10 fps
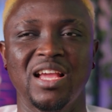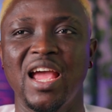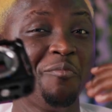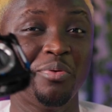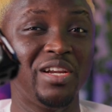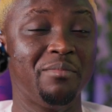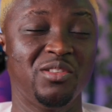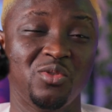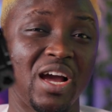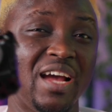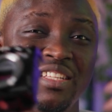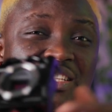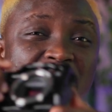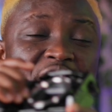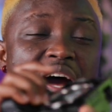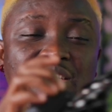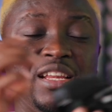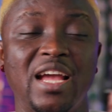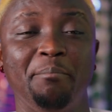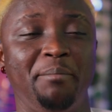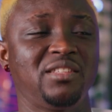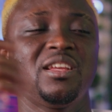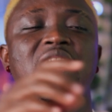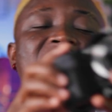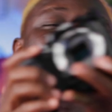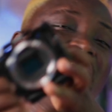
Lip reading: You can put them into your editing files and they are best.